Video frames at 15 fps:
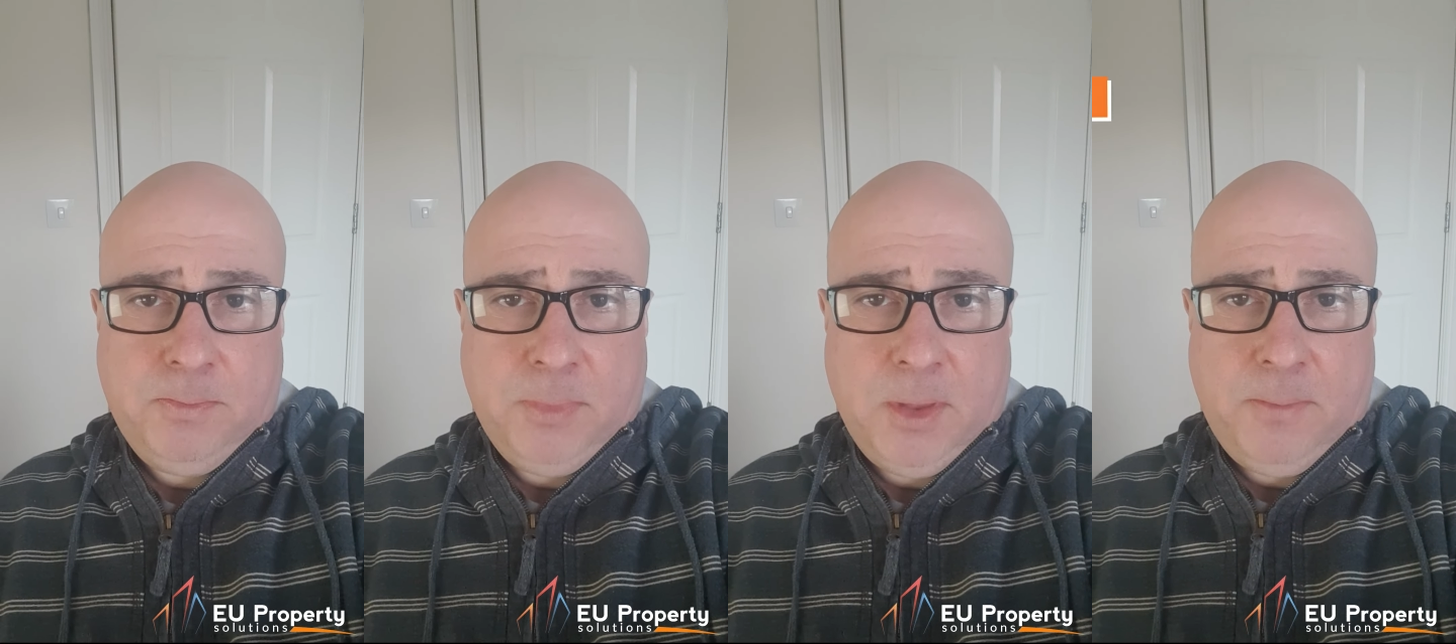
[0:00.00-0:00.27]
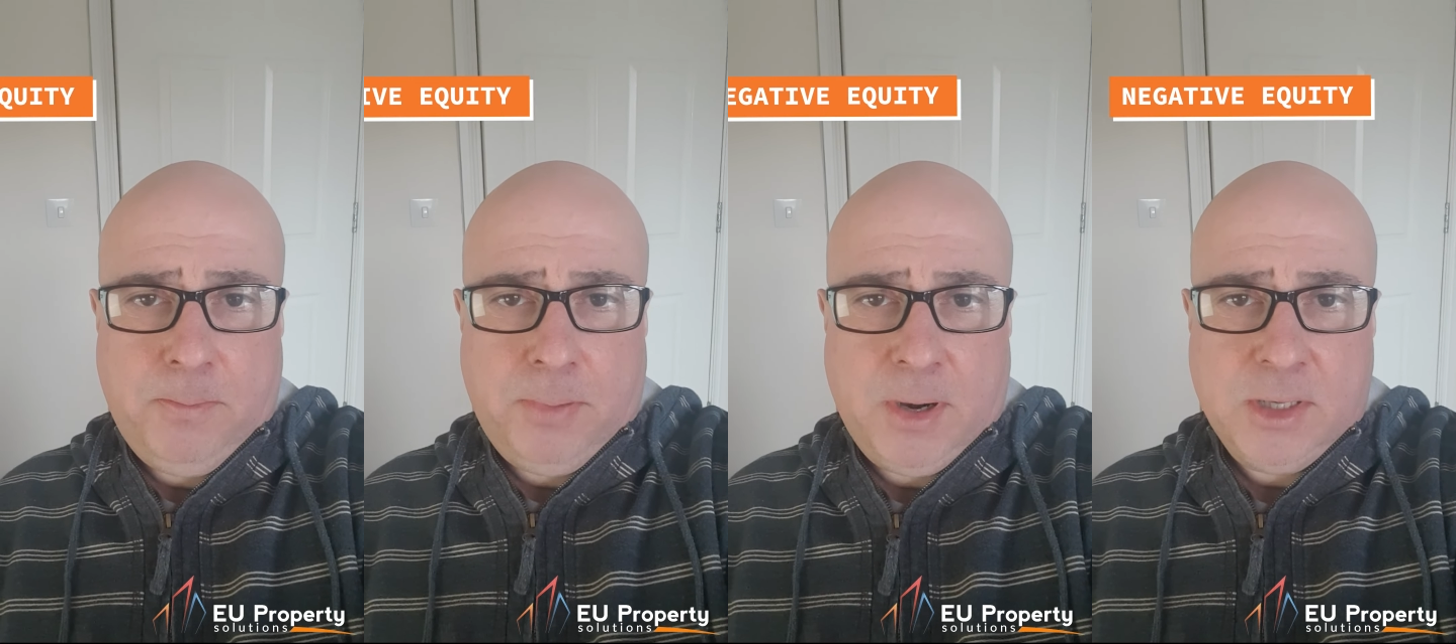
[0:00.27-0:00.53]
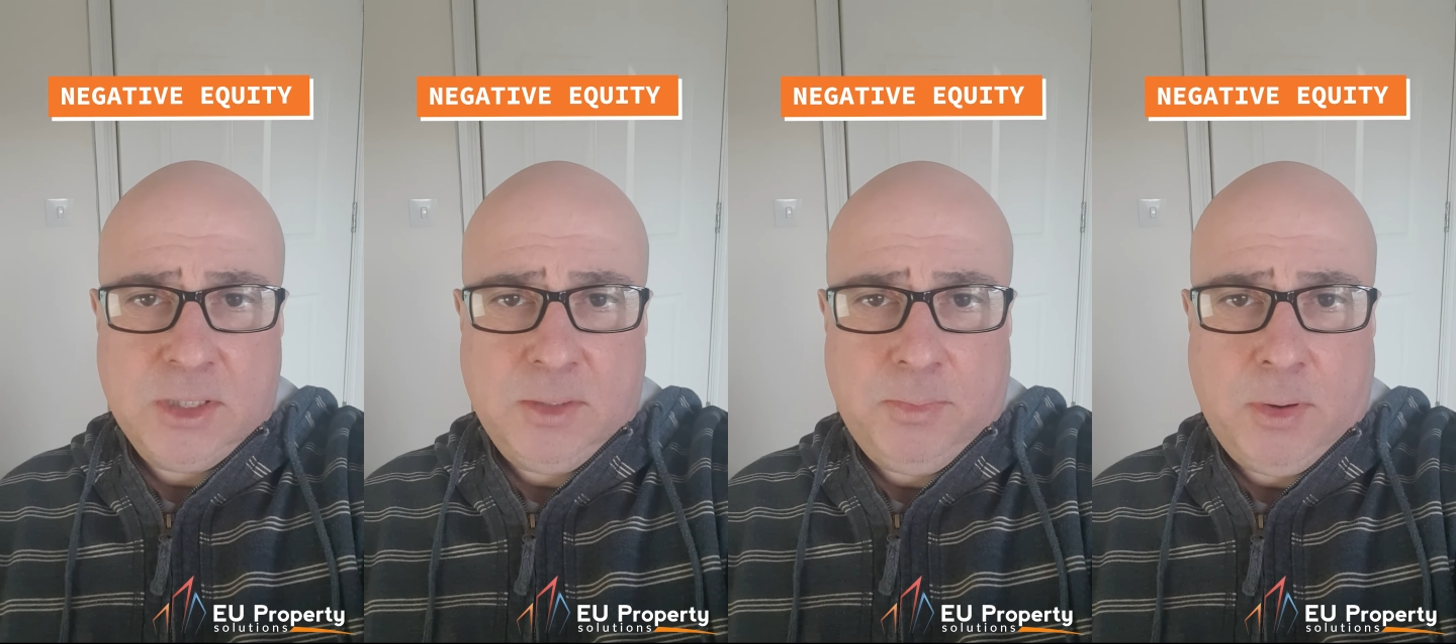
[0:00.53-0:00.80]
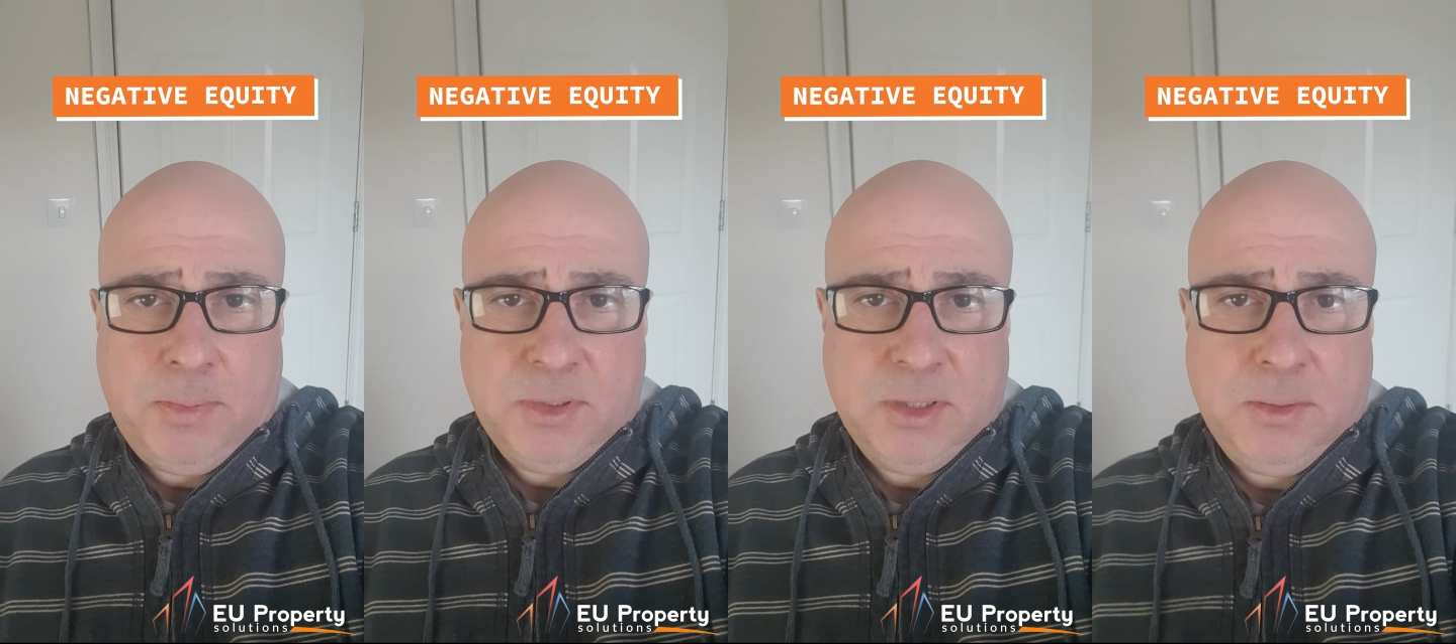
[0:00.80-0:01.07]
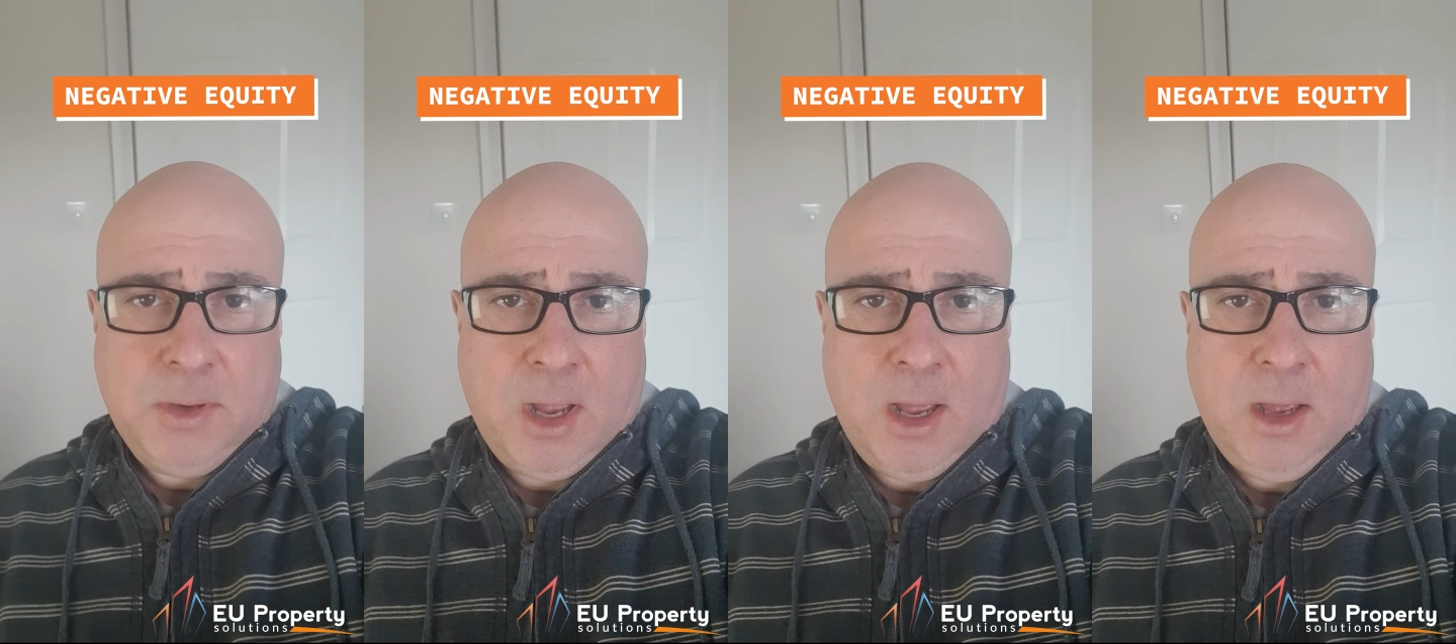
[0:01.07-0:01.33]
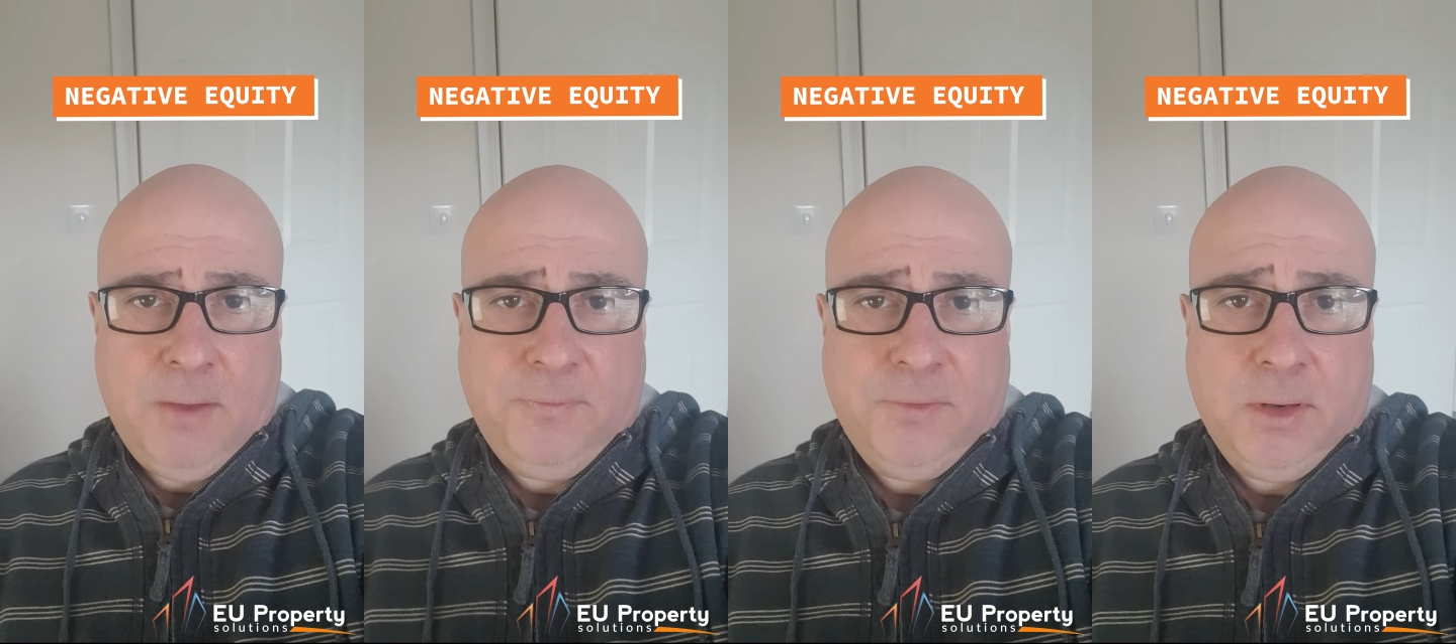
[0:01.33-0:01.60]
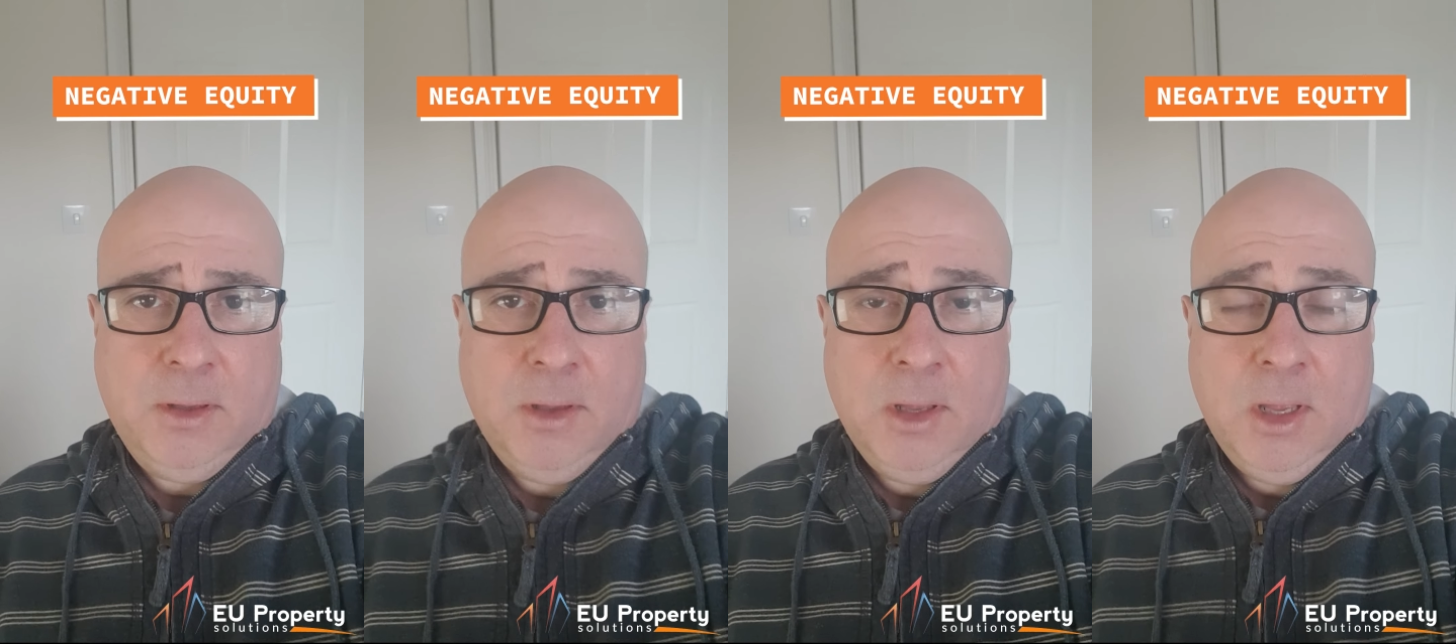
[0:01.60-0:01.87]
the price of the property halved,